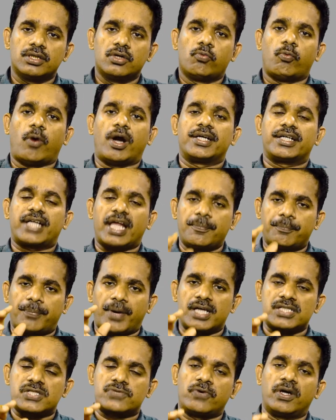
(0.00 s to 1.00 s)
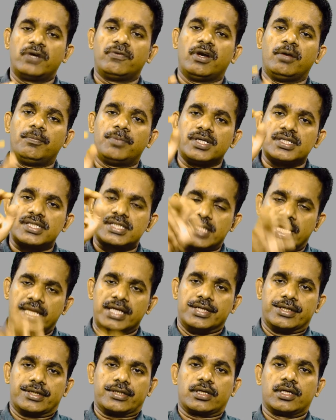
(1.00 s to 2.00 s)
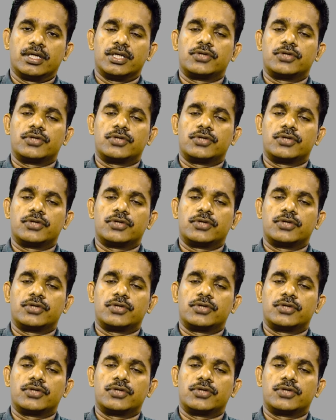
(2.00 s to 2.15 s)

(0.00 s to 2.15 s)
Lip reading: One-time password will be sent